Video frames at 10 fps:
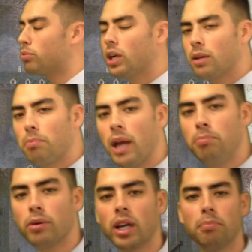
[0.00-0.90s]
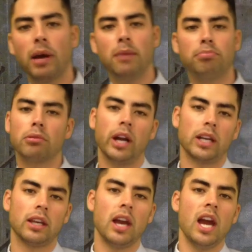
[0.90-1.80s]
brick by brick by brick.
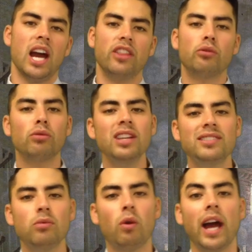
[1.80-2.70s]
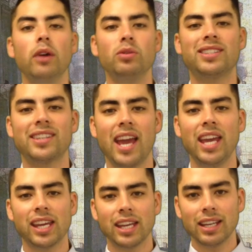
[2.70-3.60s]
And the reason why it was
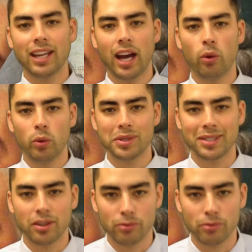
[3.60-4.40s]
taken down was